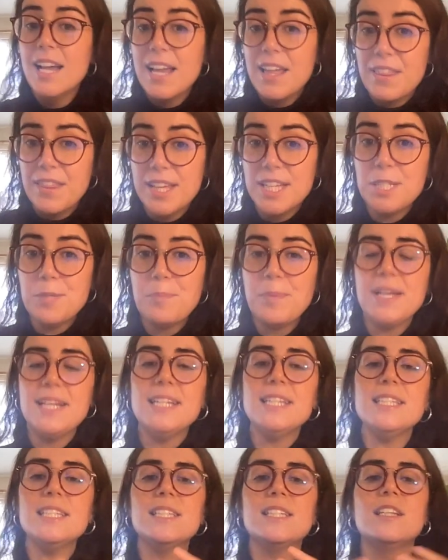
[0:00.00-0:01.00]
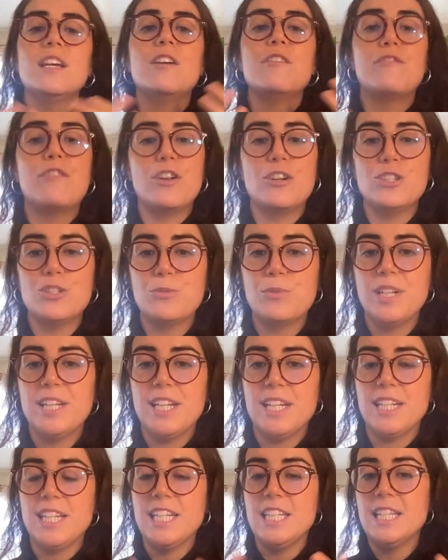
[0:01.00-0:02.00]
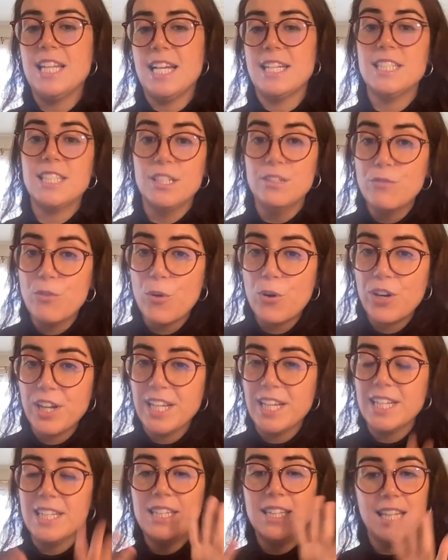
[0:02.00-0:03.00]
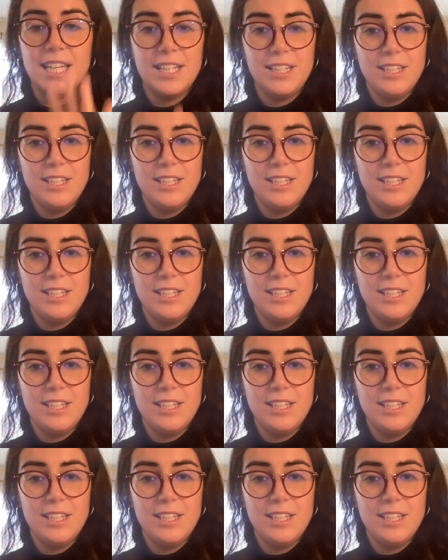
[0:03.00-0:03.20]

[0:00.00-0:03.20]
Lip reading: This piece, first written in 1940 and